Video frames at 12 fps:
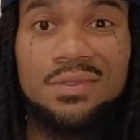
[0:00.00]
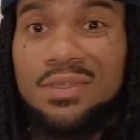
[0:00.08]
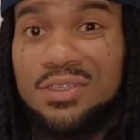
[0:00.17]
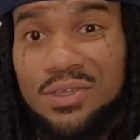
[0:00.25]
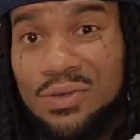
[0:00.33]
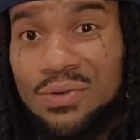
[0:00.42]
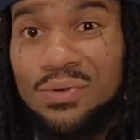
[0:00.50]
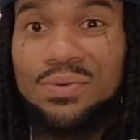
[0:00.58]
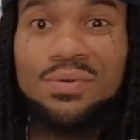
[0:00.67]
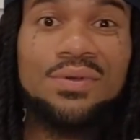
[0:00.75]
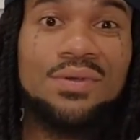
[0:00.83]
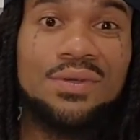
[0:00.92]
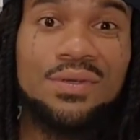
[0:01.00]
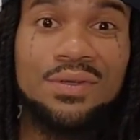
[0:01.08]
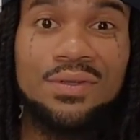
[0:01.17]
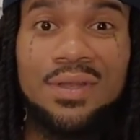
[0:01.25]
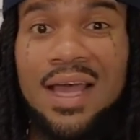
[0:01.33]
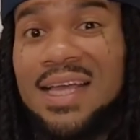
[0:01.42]
It's cool.
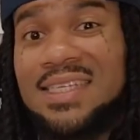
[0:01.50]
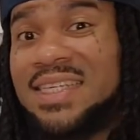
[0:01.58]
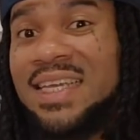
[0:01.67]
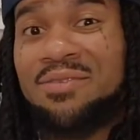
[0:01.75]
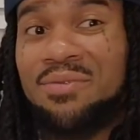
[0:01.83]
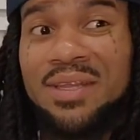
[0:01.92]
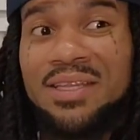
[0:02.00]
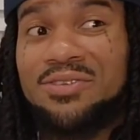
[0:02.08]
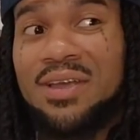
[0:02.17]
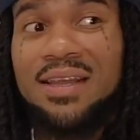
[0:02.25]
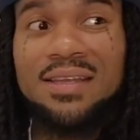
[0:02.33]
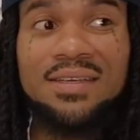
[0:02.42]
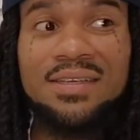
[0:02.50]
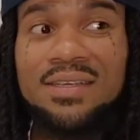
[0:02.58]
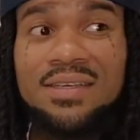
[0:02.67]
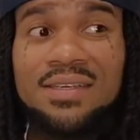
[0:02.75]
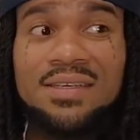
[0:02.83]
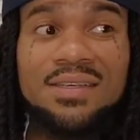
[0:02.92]
Now she ain't really trying to,
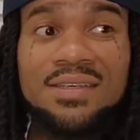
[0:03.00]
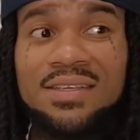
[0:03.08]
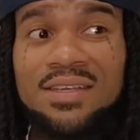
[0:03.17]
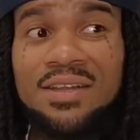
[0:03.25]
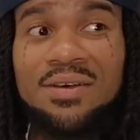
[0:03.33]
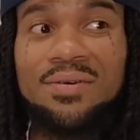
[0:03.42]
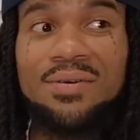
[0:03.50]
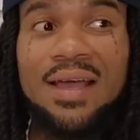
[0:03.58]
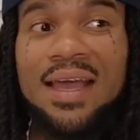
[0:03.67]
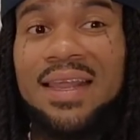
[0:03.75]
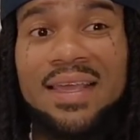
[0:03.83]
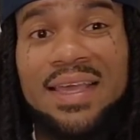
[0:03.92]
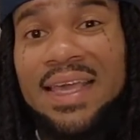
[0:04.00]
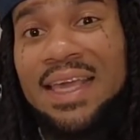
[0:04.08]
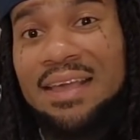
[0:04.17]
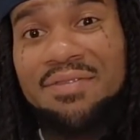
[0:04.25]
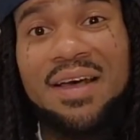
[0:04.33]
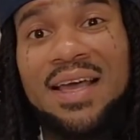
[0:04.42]
you know, have that
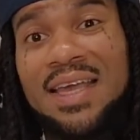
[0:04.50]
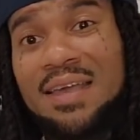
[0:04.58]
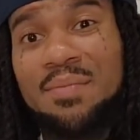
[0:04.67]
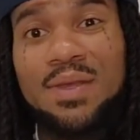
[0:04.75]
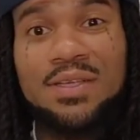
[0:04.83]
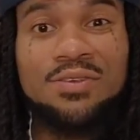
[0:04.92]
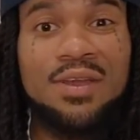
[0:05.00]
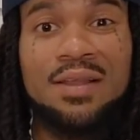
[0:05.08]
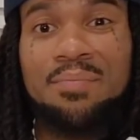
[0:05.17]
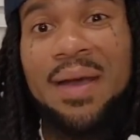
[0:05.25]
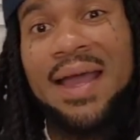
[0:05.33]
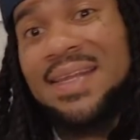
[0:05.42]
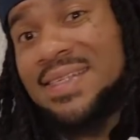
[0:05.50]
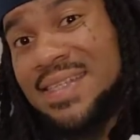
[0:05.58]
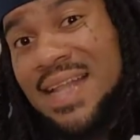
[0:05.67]
King Von image, trying to bite his